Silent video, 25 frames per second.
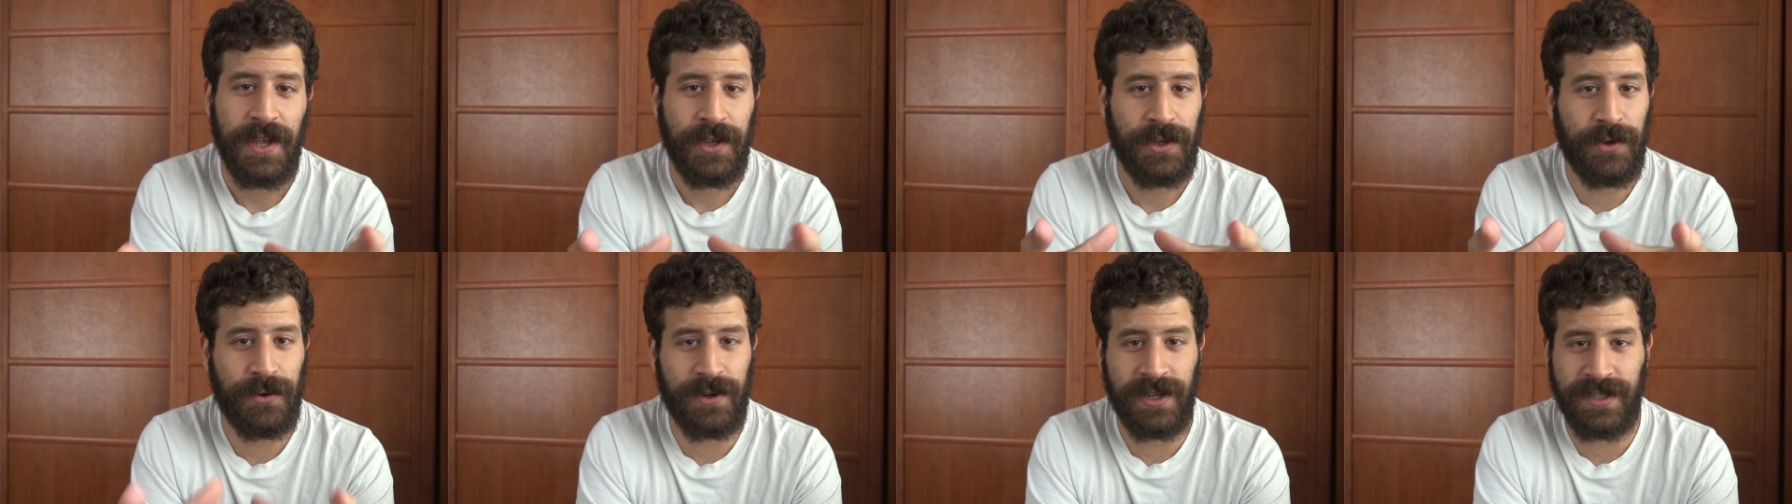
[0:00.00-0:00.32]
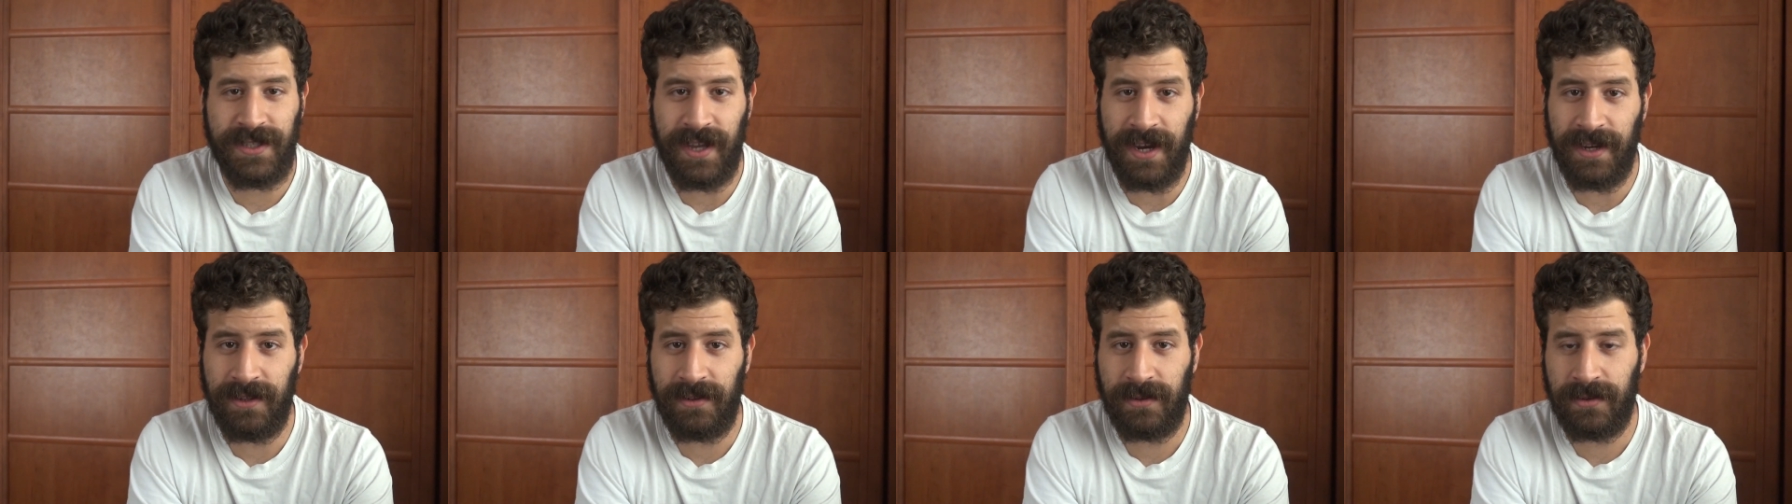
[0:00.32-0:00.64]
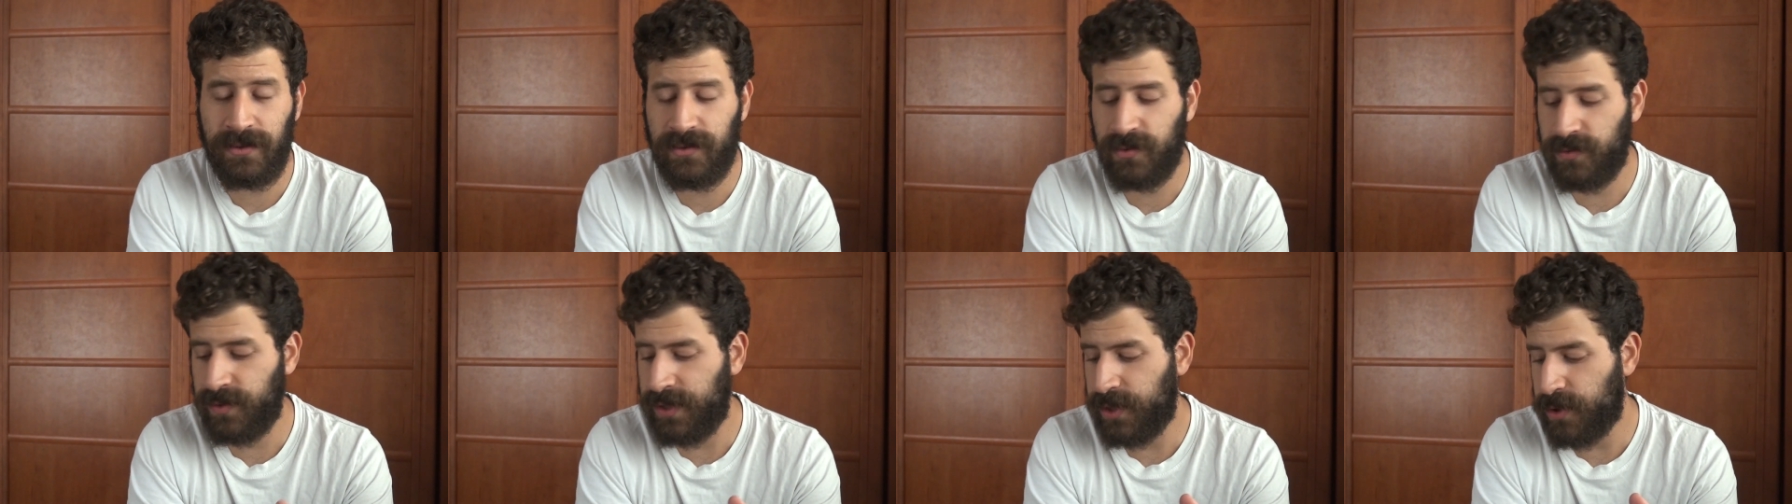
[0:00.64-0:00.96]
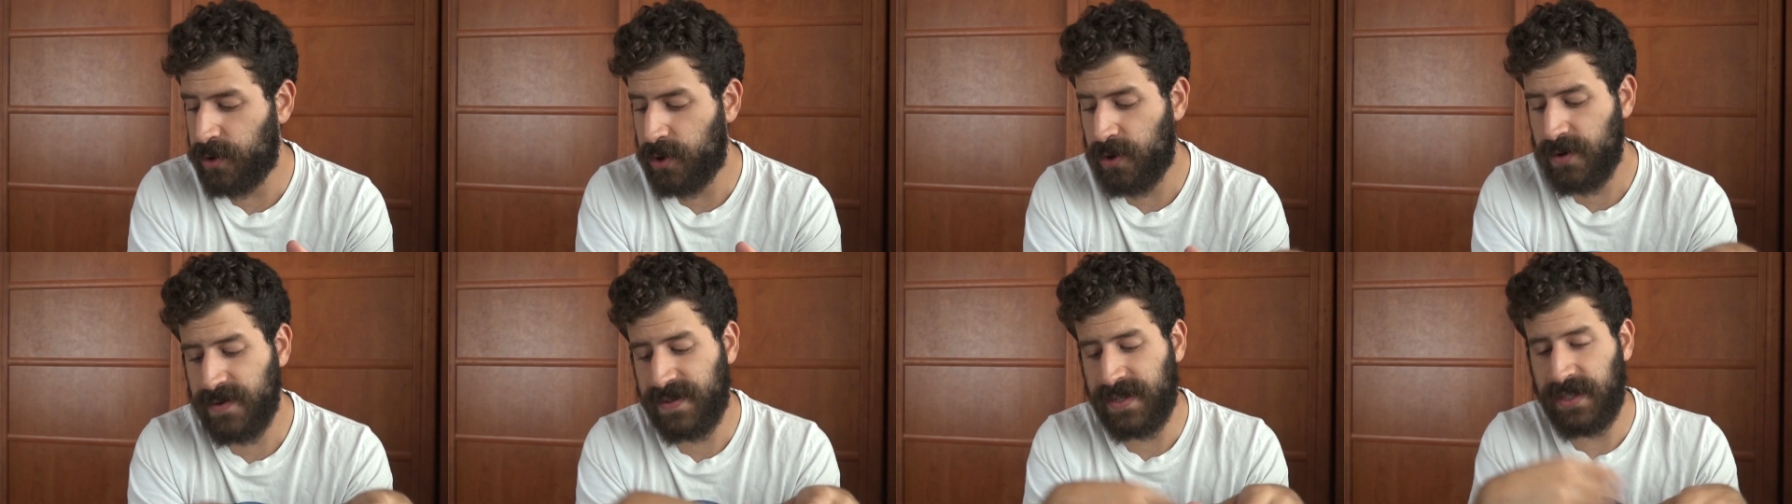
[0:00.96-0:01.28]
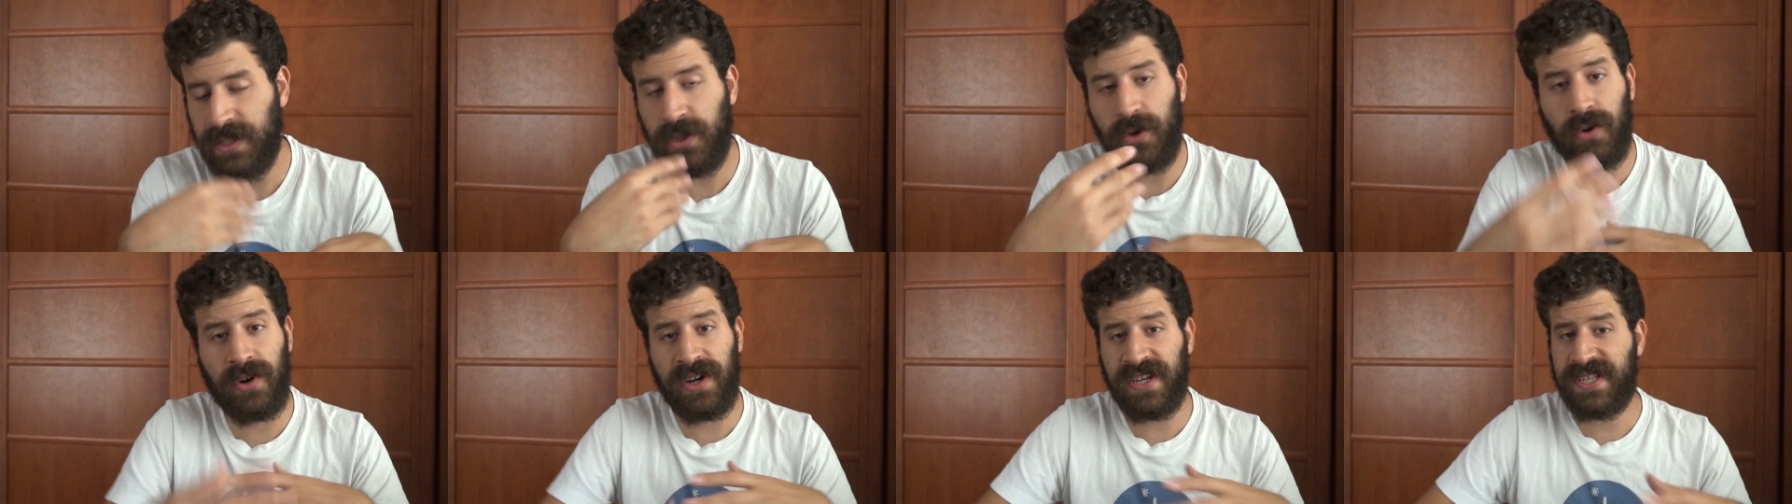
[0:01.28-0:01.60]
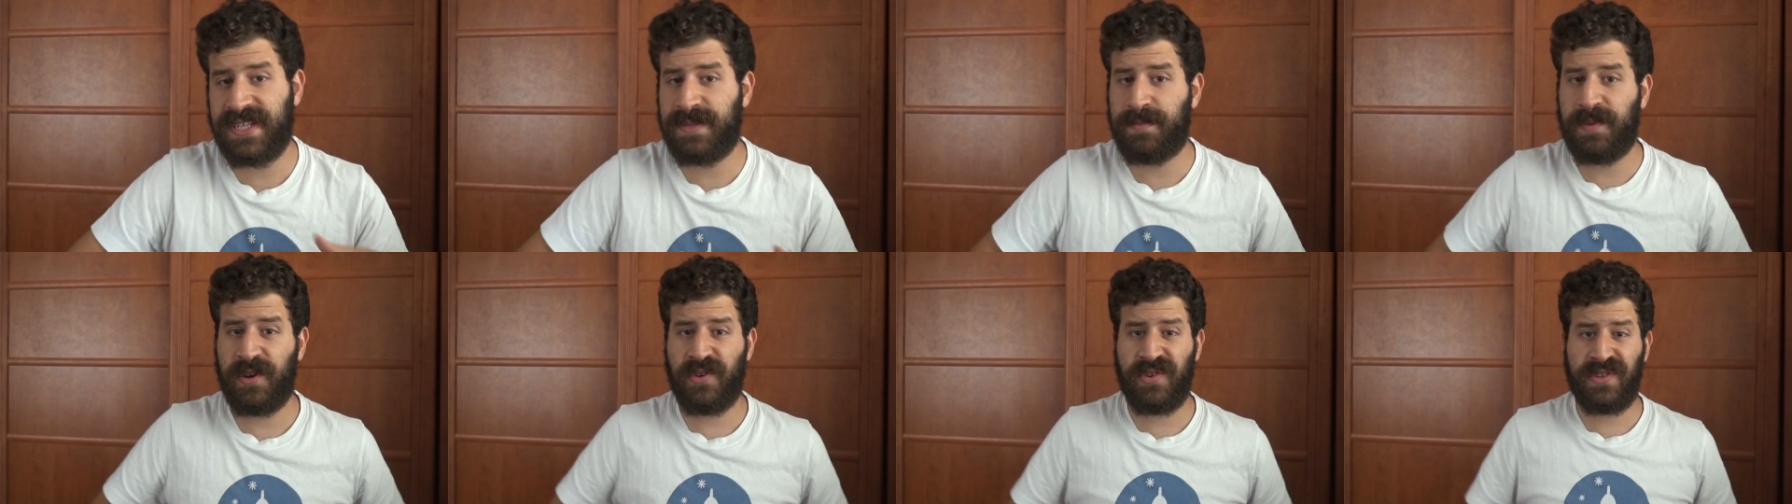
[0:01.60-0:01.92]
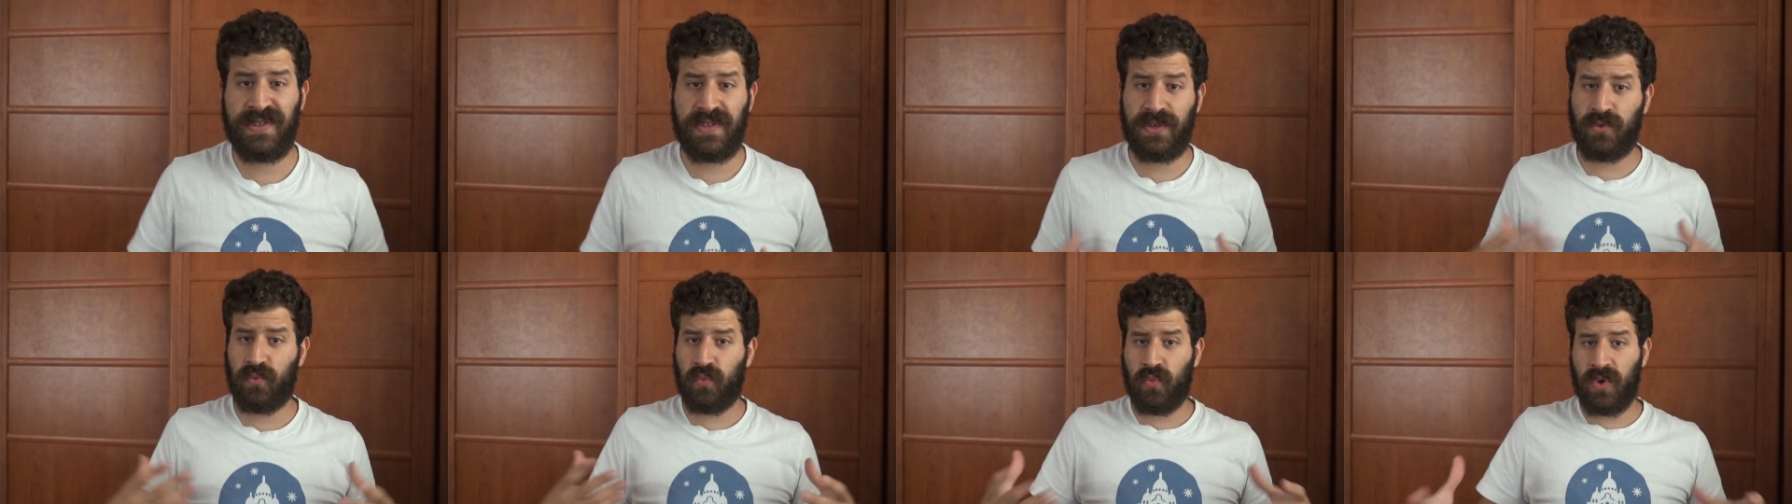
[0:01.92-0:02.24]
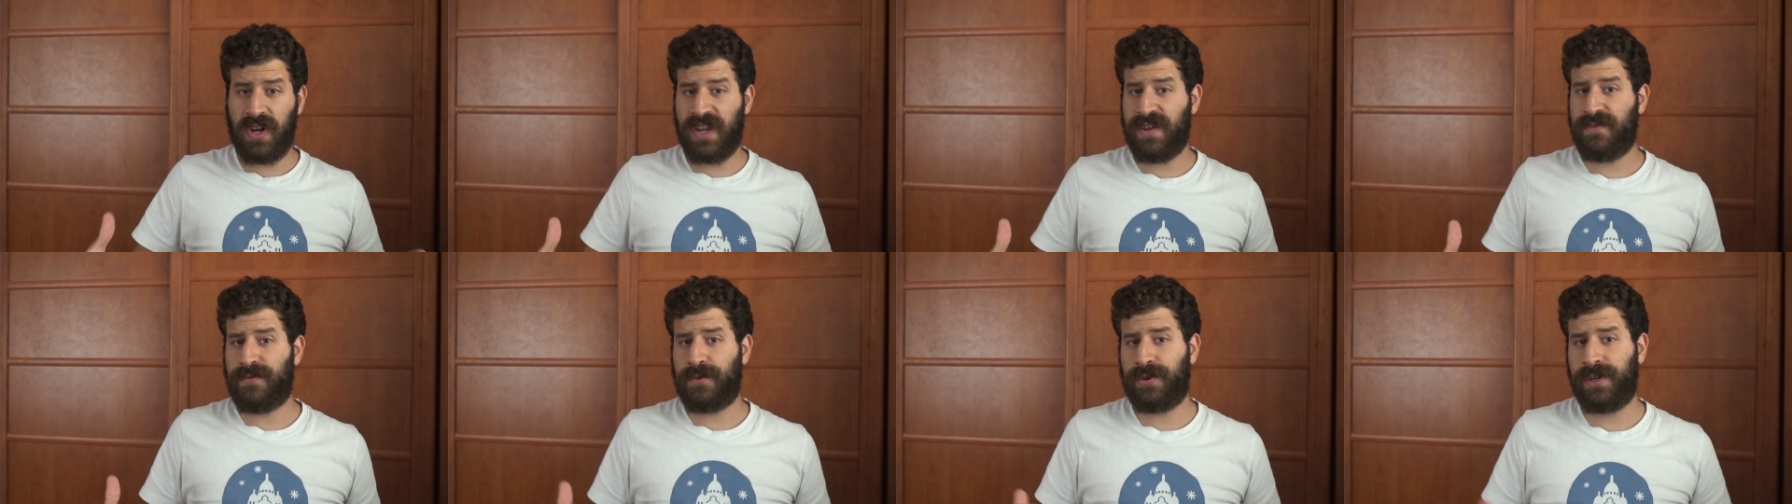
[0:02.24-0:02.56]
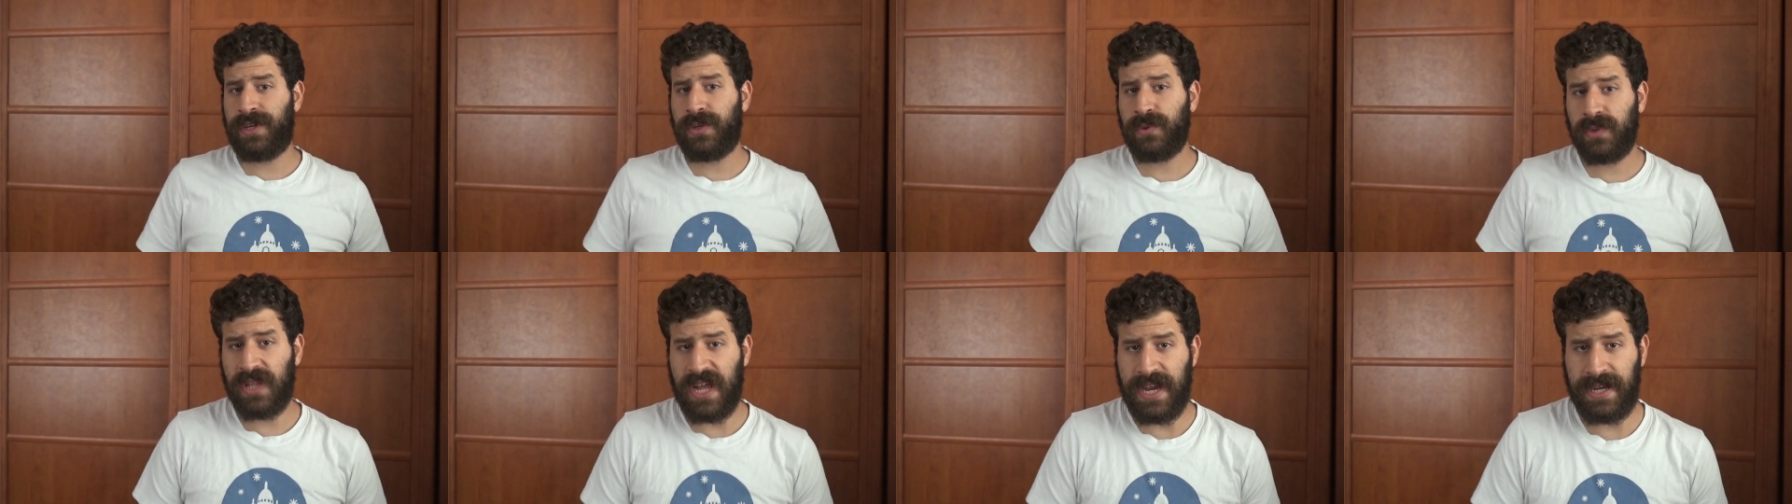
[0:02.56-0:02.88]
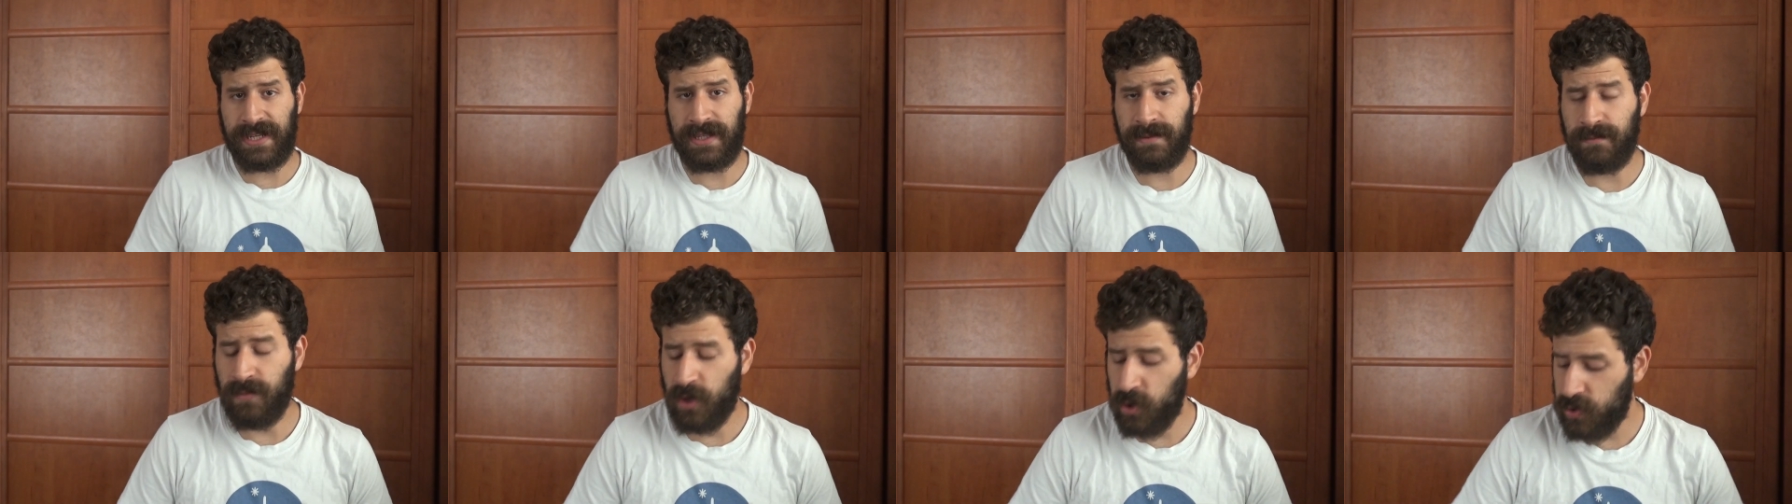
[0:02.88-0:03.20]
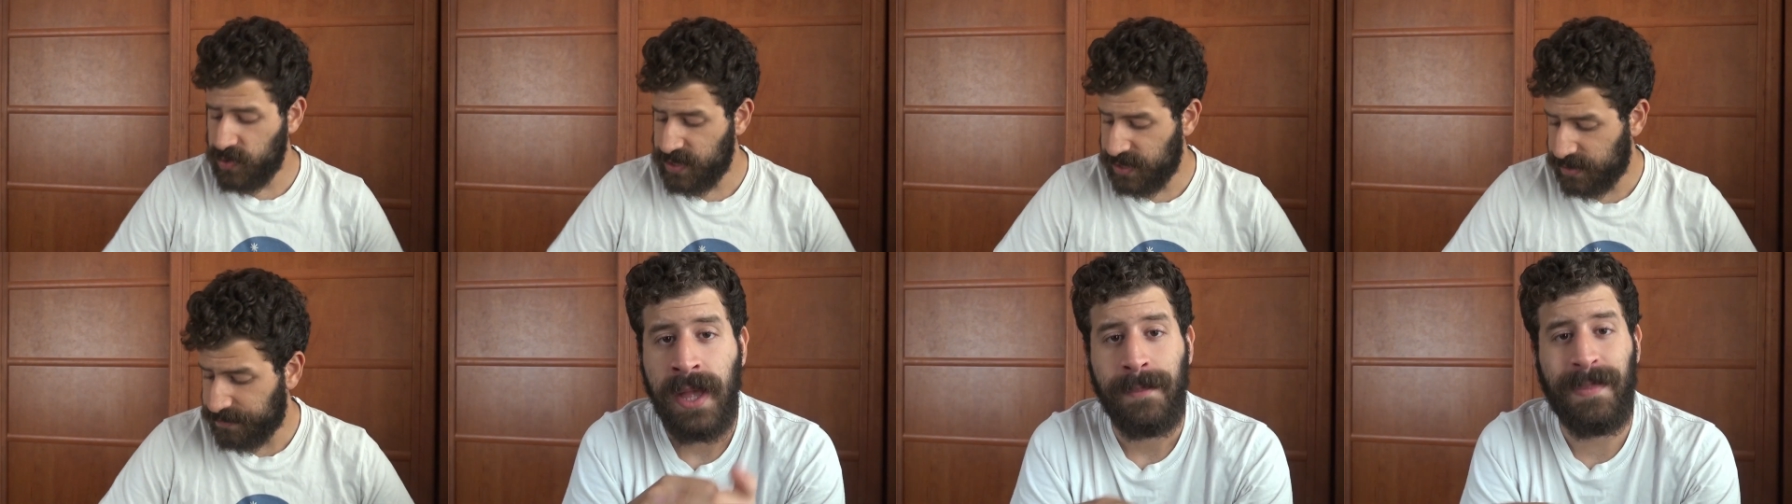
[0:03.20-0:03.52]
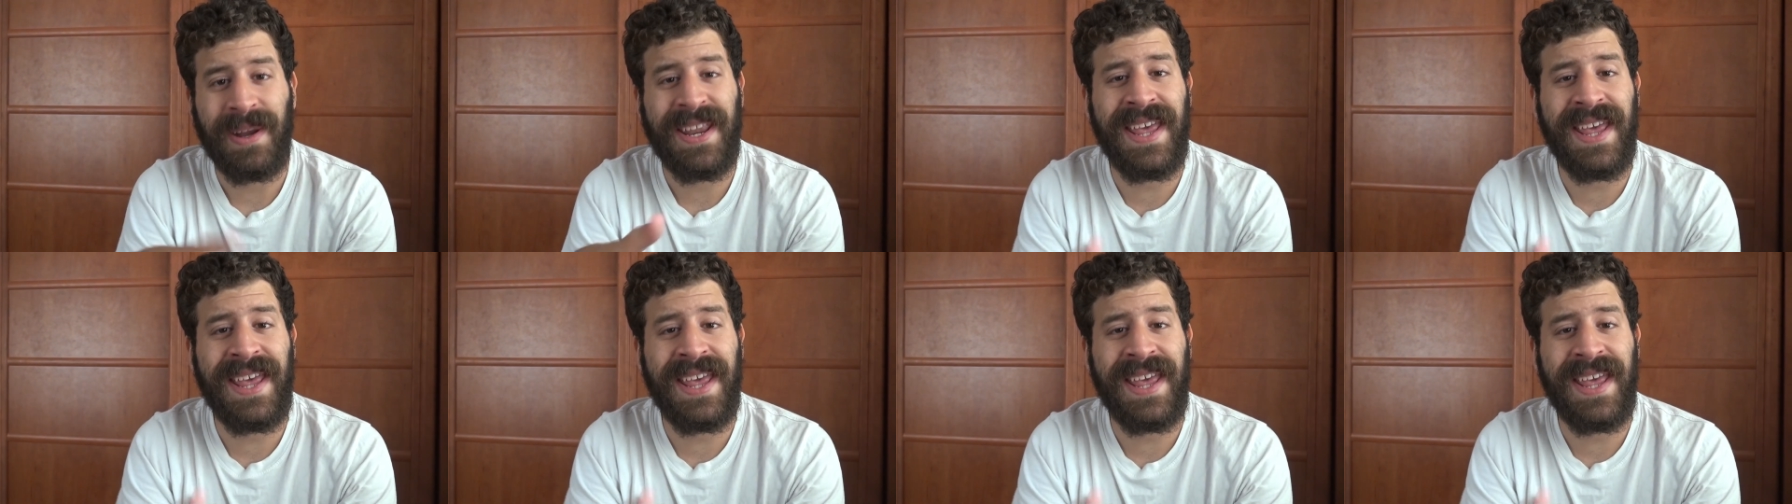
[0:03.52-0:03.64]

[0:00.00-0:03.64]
You're entitled to yours and your experience and whatever you like the most.